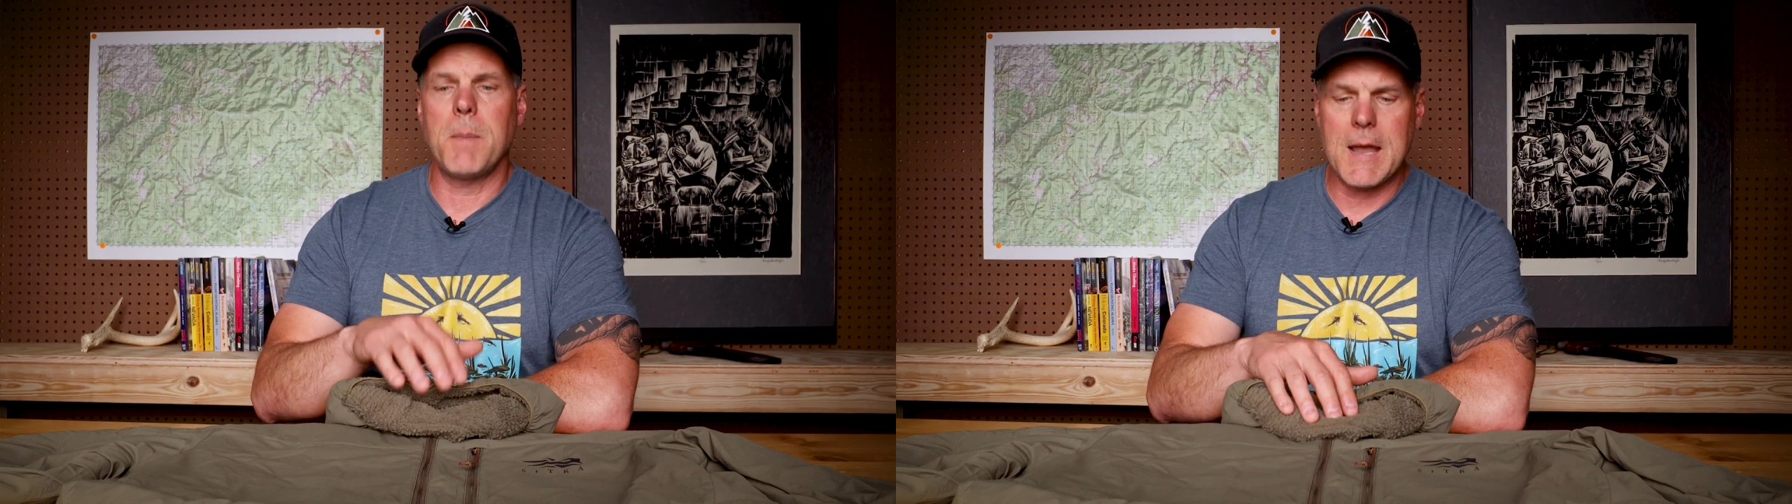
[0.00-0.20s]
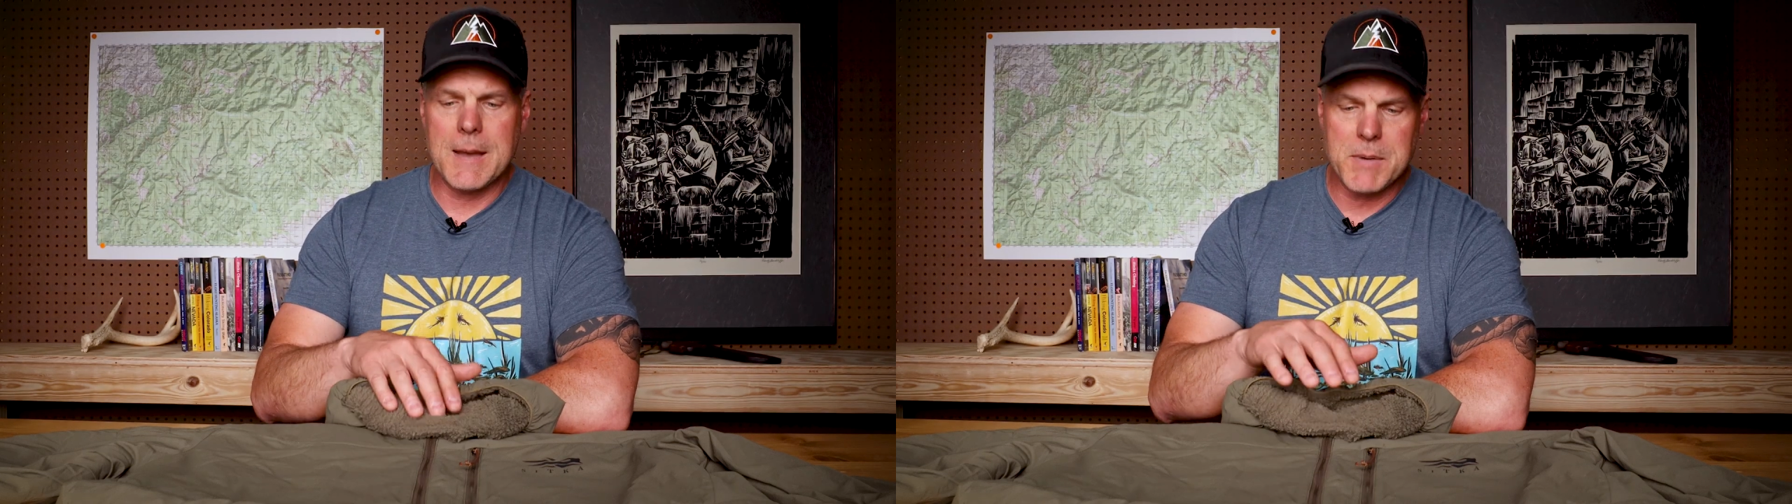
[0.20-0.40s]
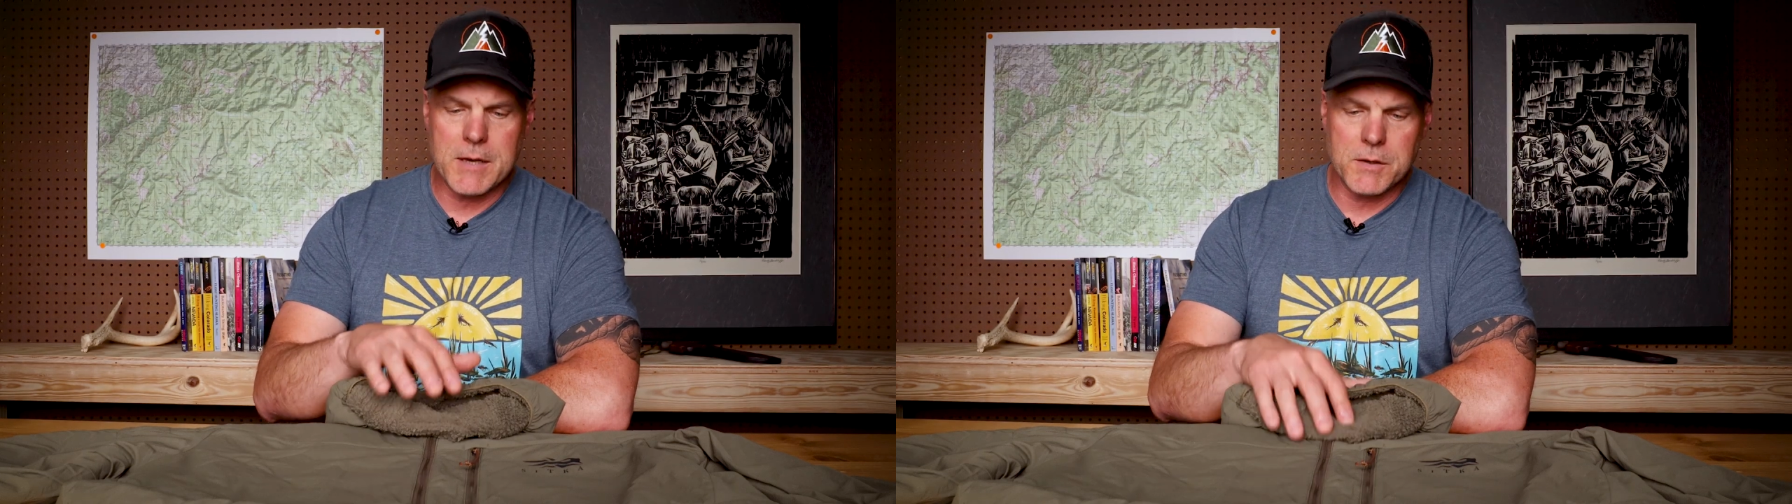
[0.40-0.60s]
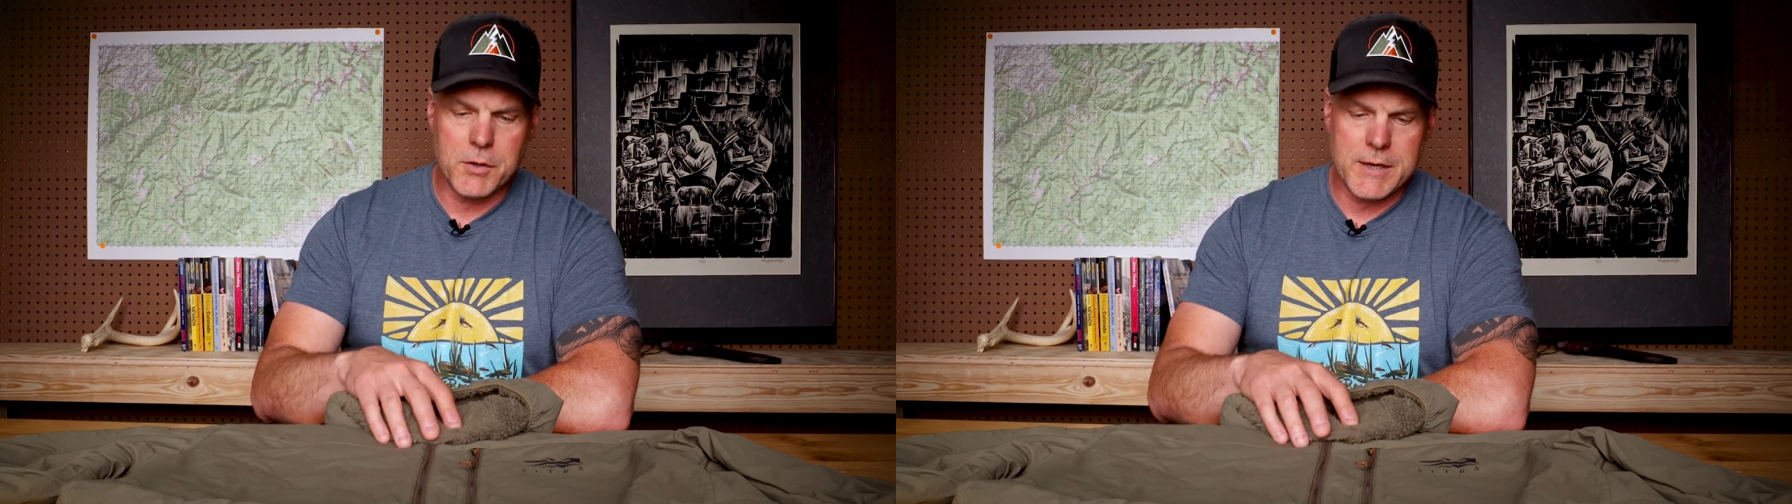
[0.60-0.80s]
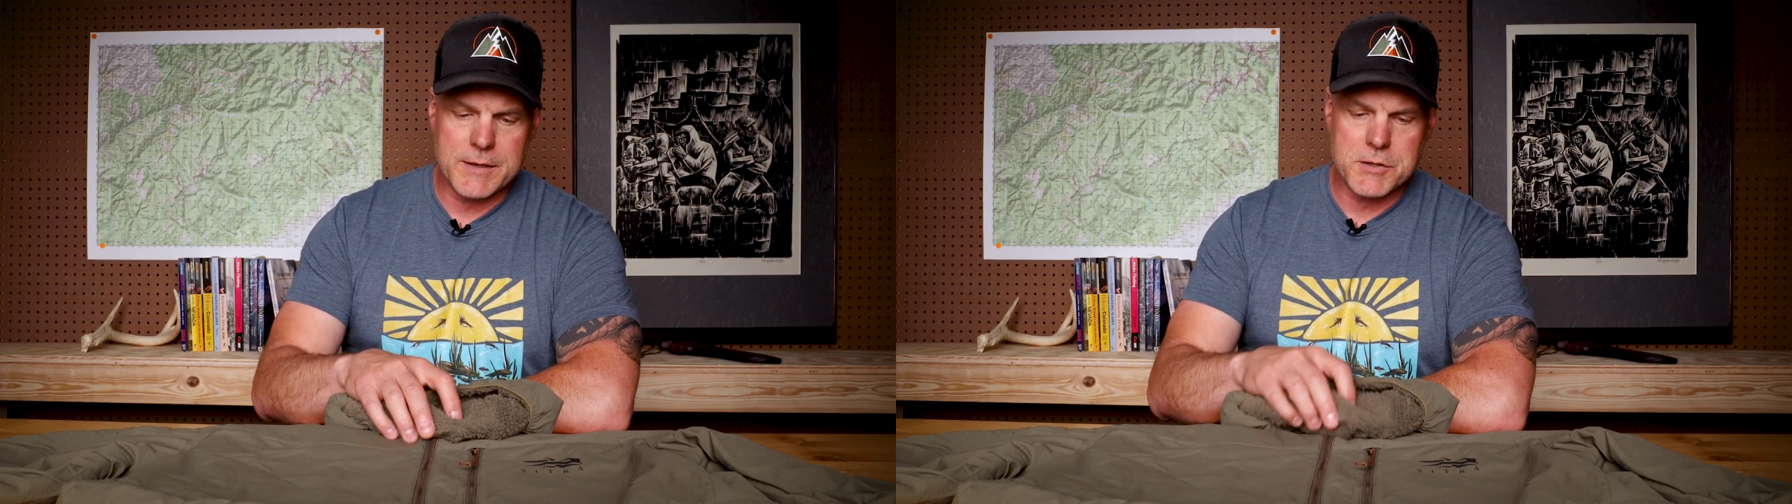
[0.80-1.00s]
ambient
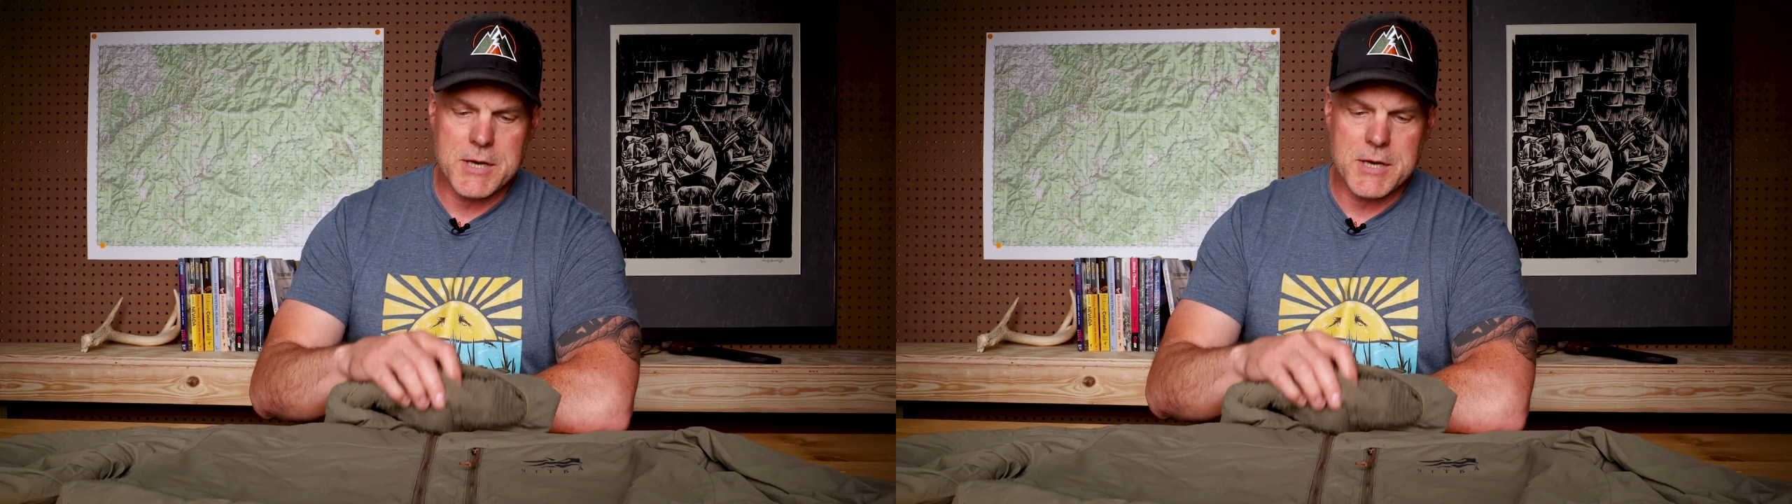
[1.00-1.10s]
hoodie and